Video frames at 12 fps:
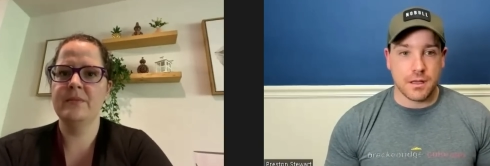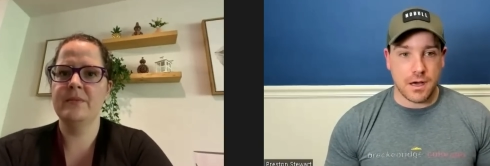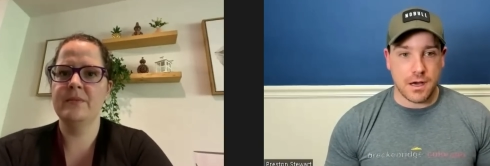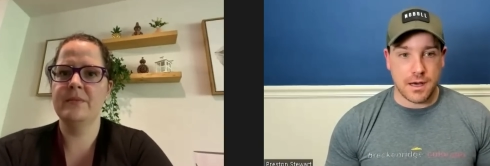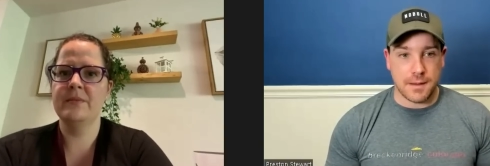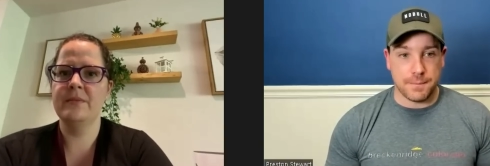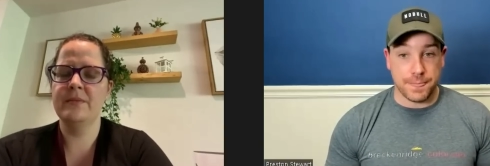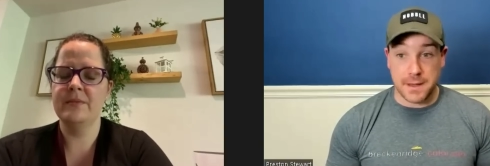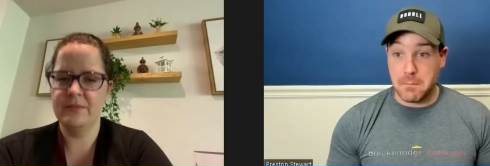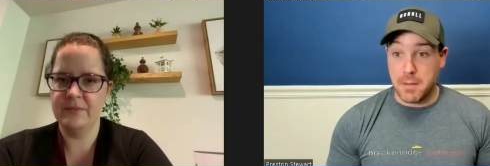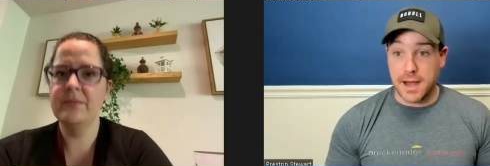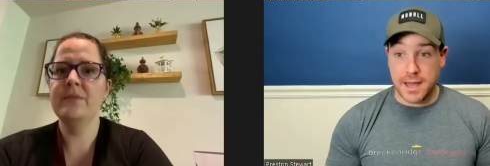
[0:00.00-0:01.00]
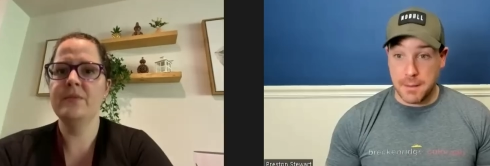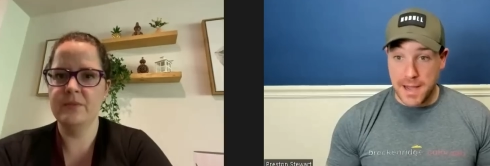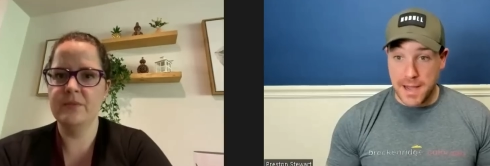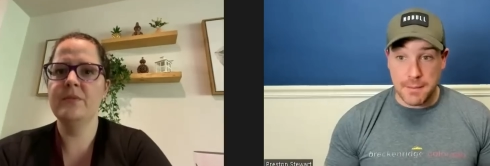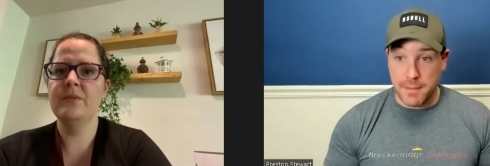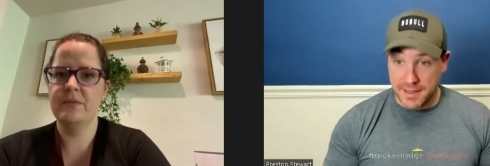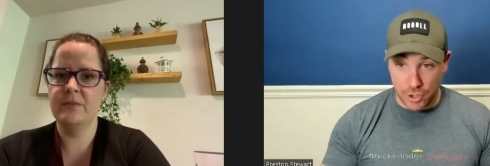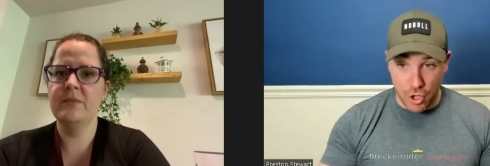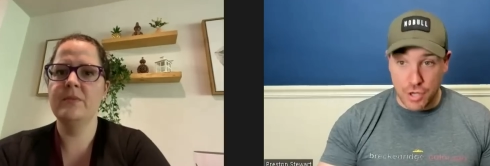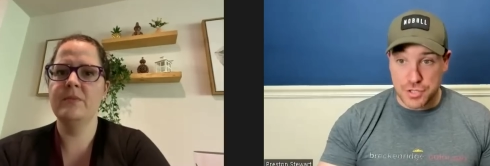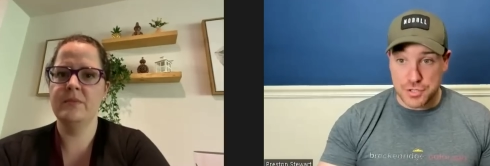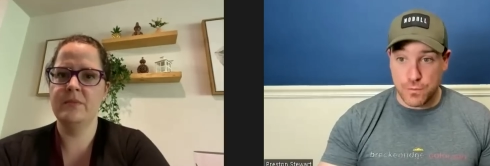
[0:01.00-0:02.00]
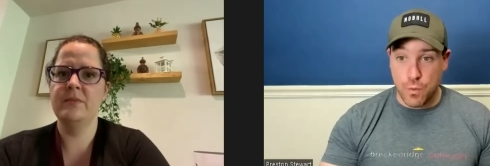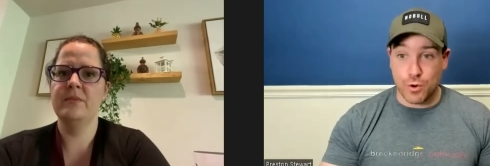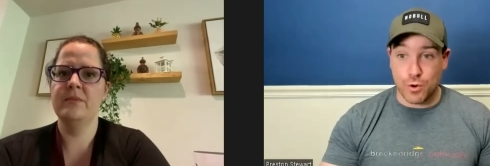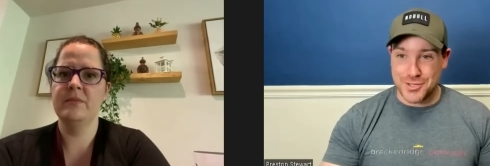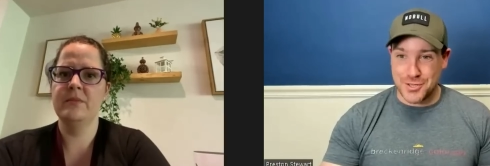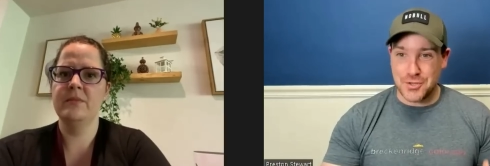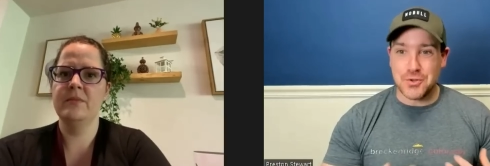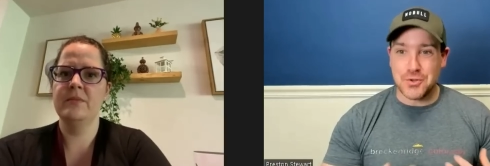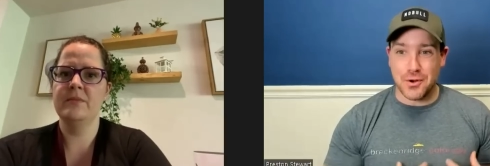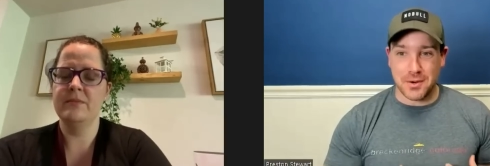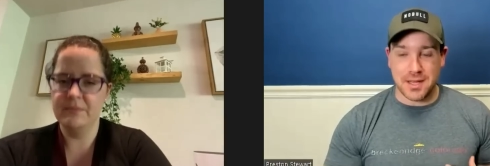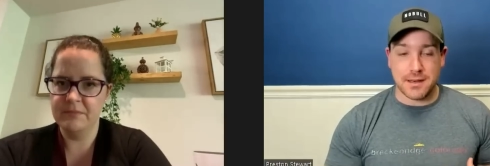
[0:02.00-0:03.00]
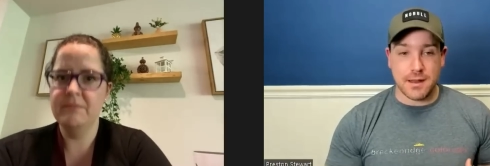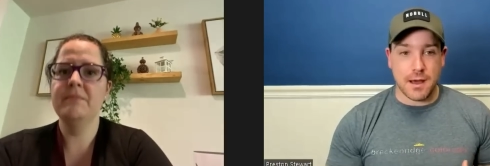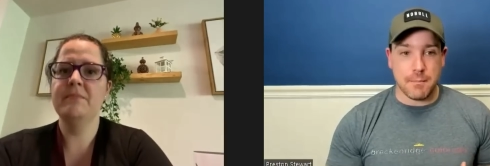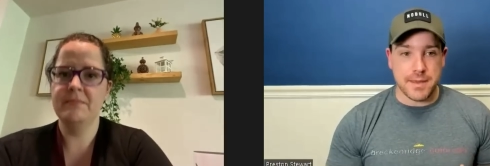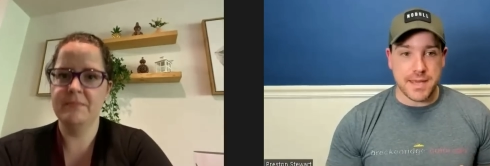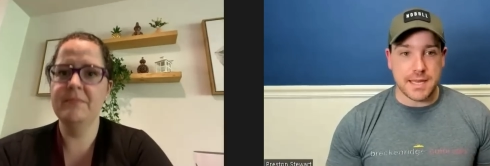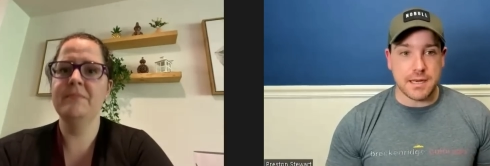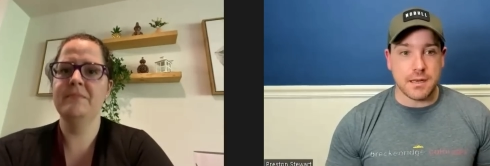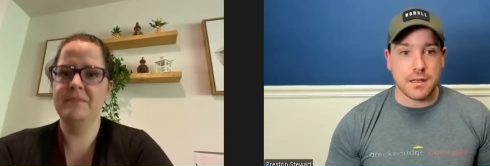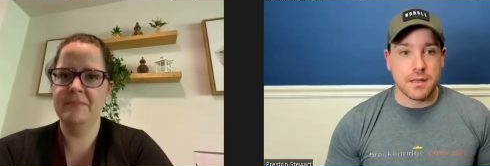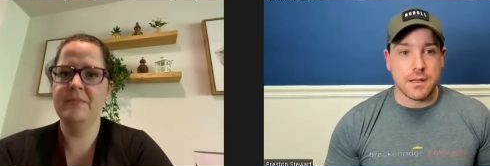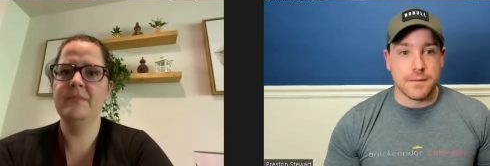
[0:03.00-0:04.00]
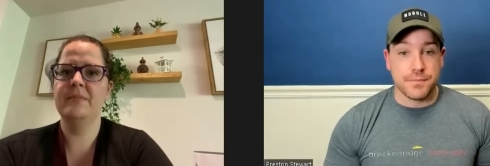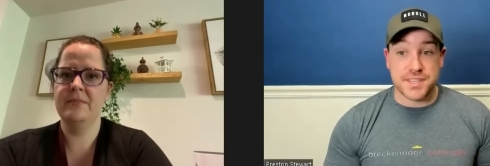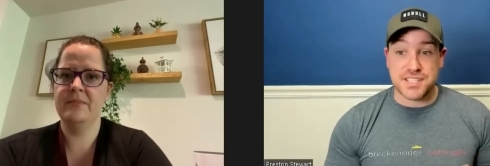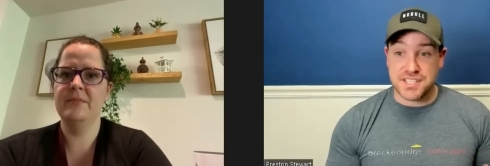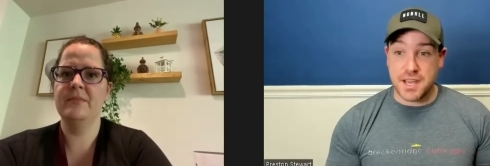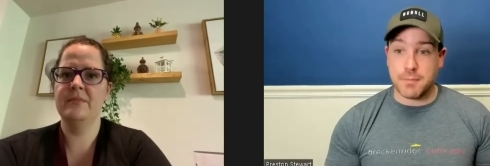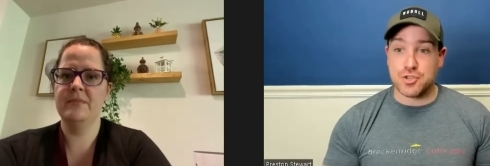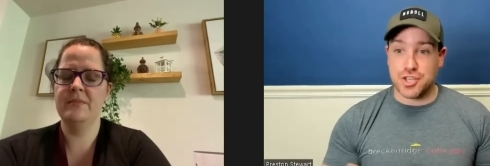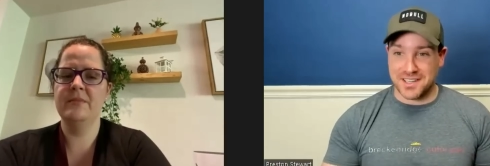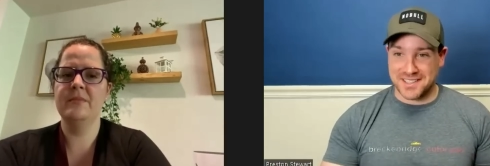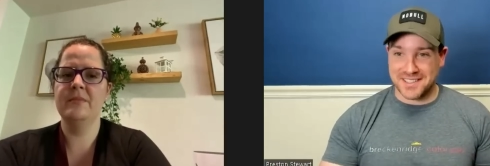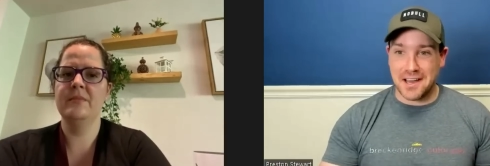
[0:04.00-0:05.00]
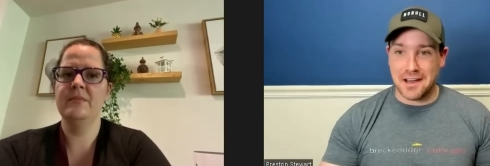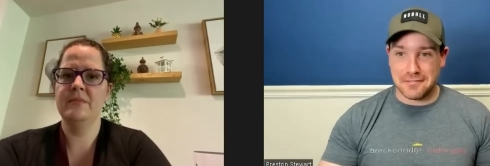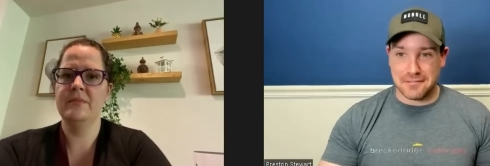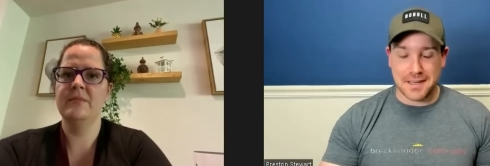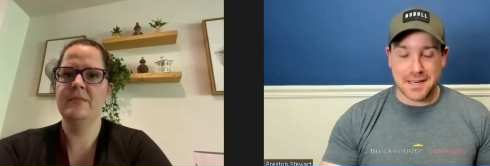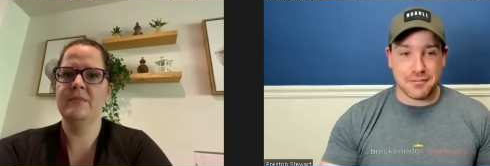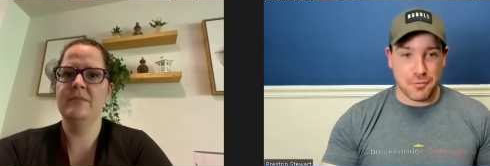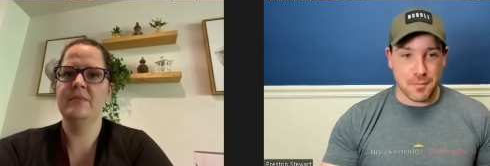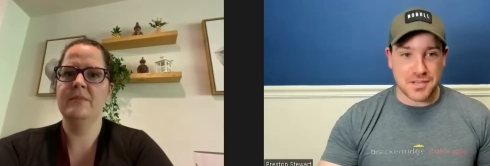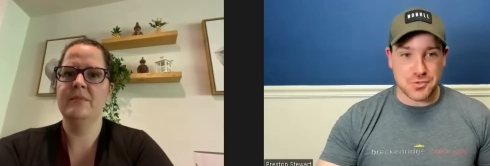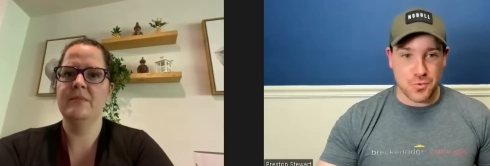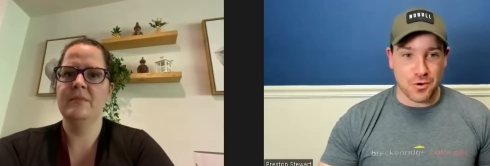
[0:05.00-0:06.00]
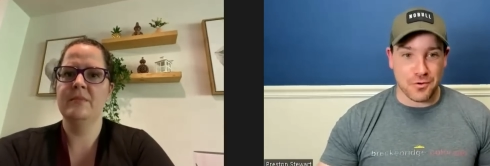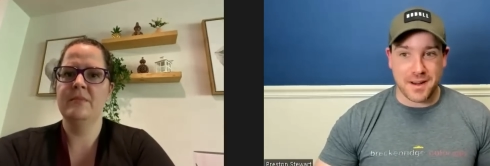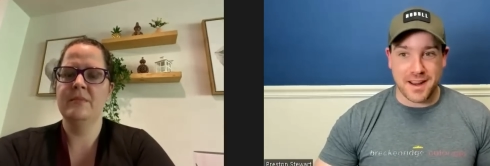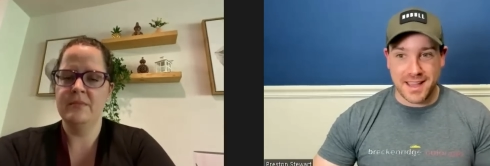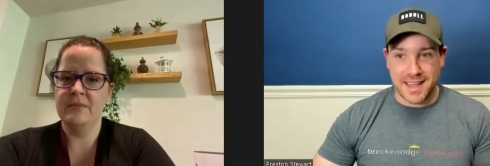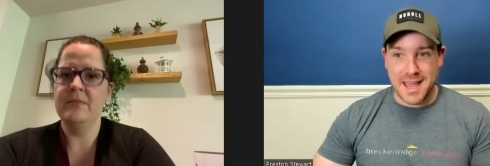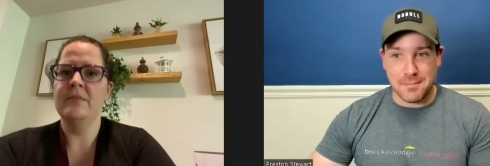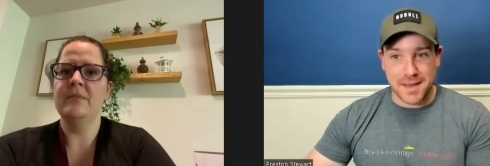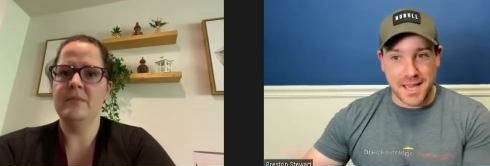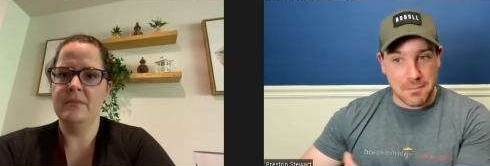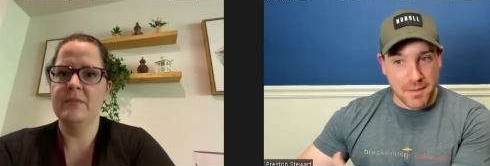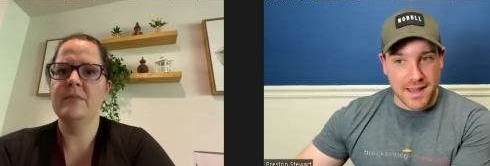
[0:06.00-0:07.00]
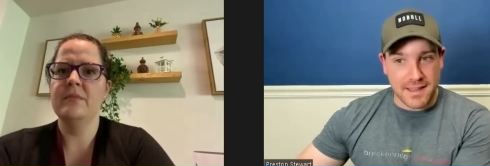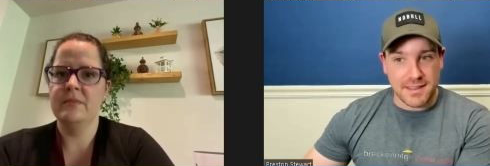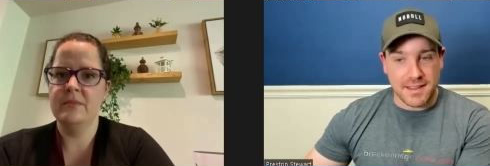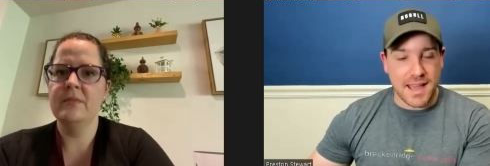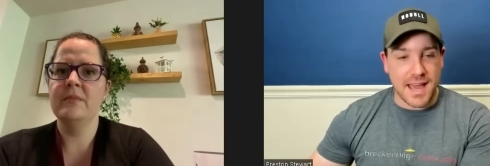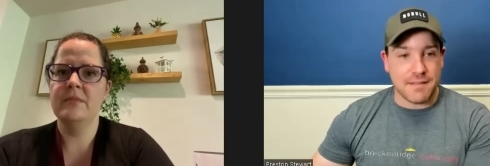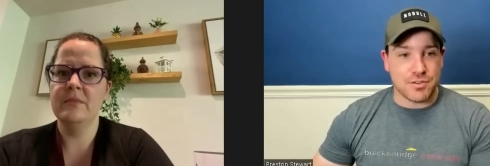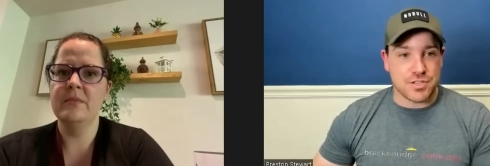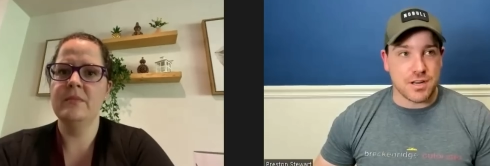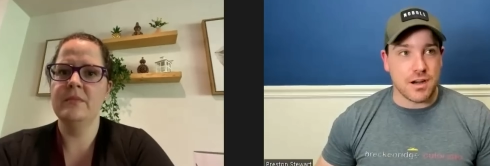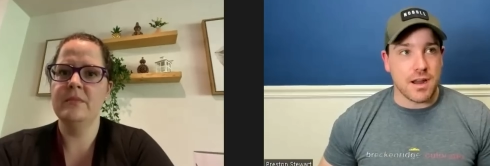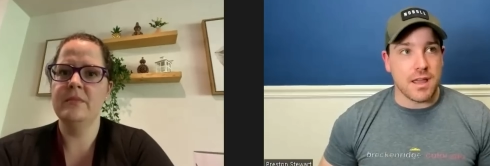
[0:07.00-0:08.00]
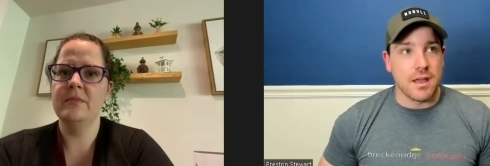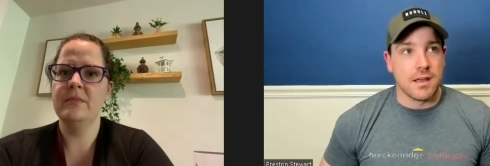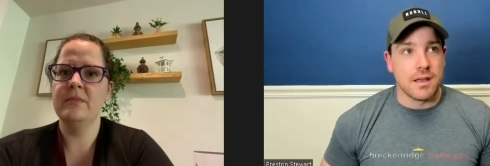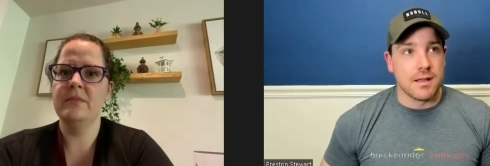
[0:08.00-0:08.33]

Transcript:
Speaker 1: um, ab- abide by the laws of war so you don't end up being the subject of an information warfare campaign by the adversary,